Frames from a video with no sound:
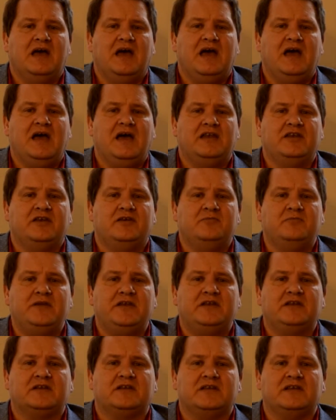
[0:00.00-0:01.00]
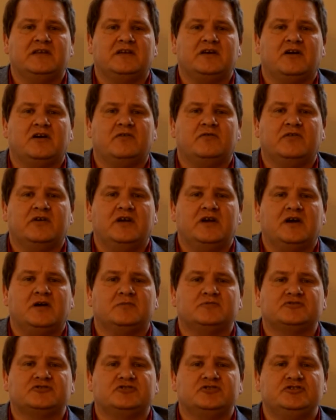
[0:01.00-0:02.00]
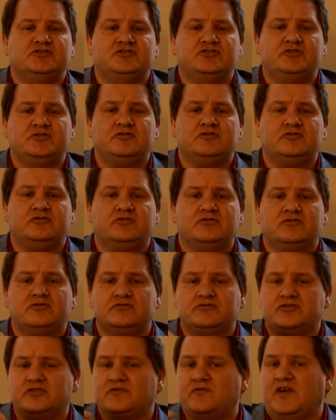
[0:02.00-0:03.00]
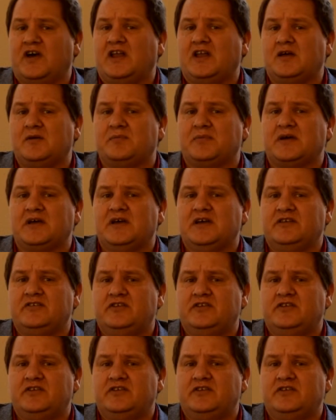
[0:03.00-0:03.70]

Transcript: and immediately call for help should you develop